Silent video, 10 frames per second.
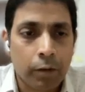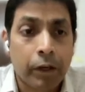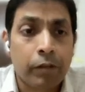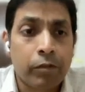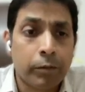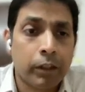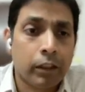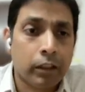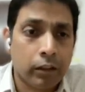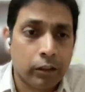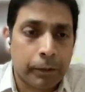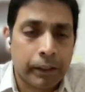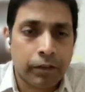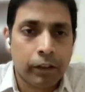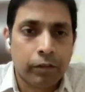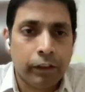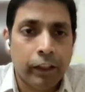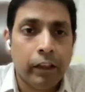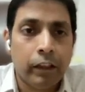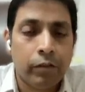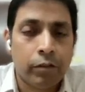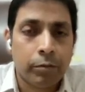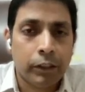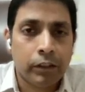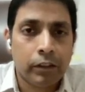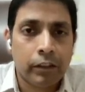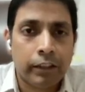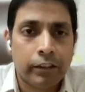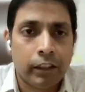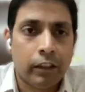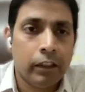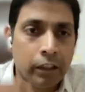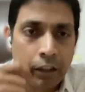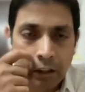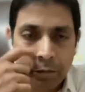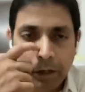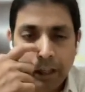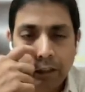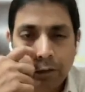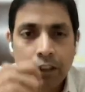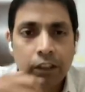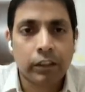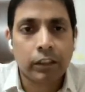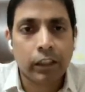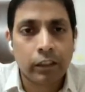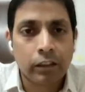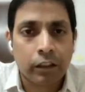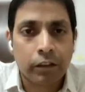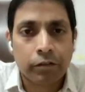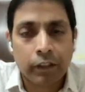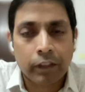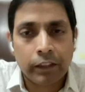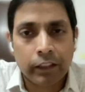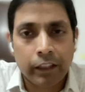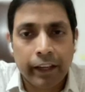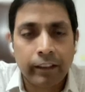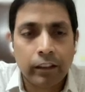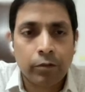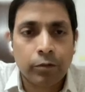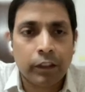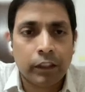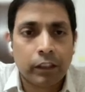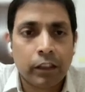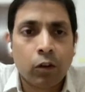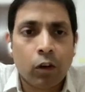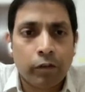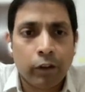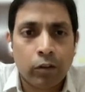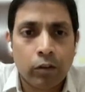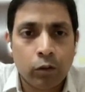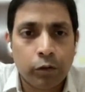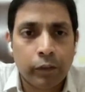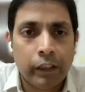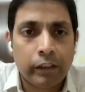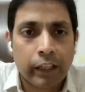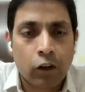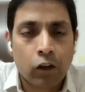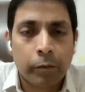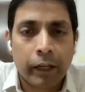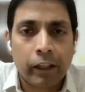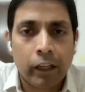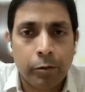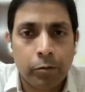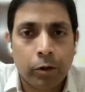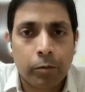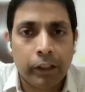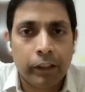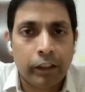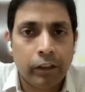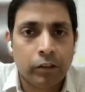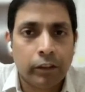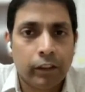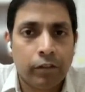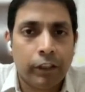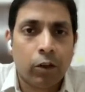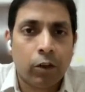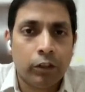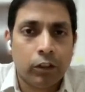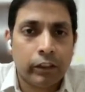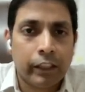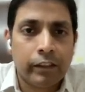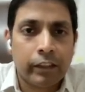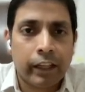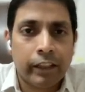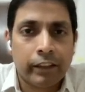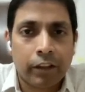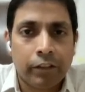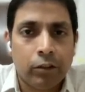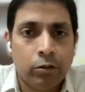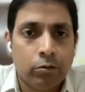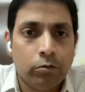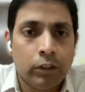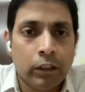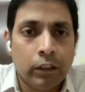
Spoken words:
Apart from the specific field informations, let's say if pricing was discussed, if let's say next steps were discussed, all of those fields can automatically be populated in your CRM without your sales guys having to